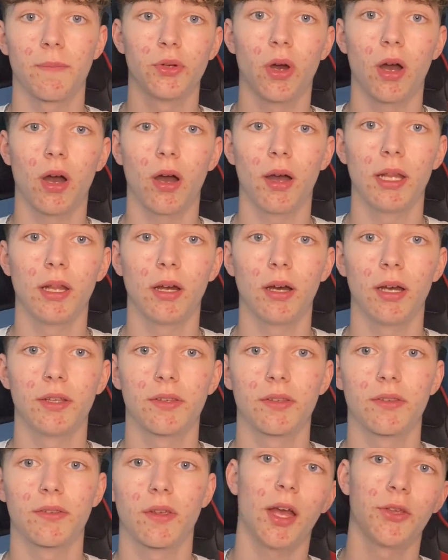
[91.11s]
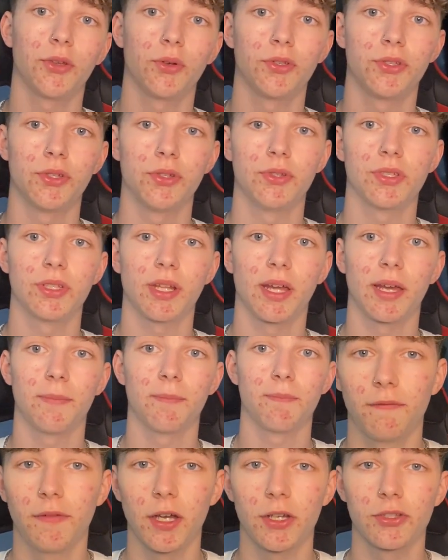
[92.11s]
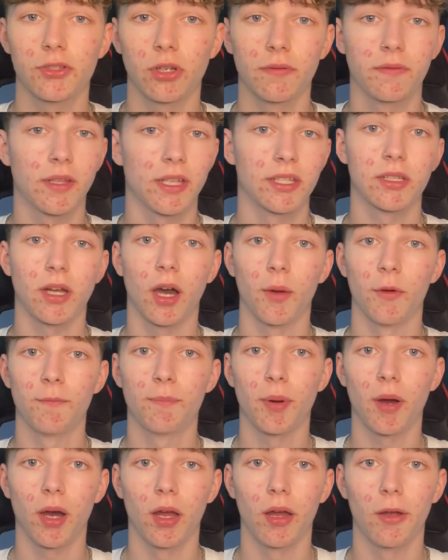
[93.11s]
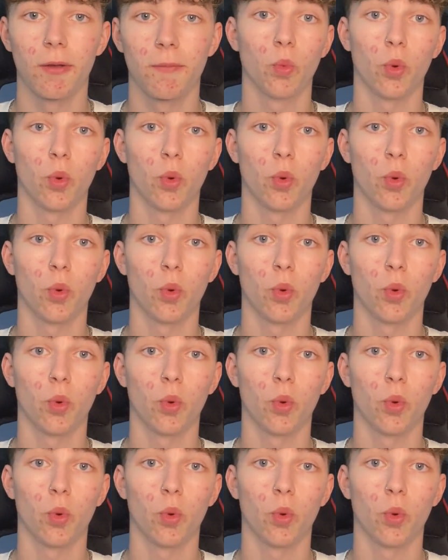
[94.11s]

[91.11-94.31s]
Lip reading: your highlights, and your username. First off, let's start with bio.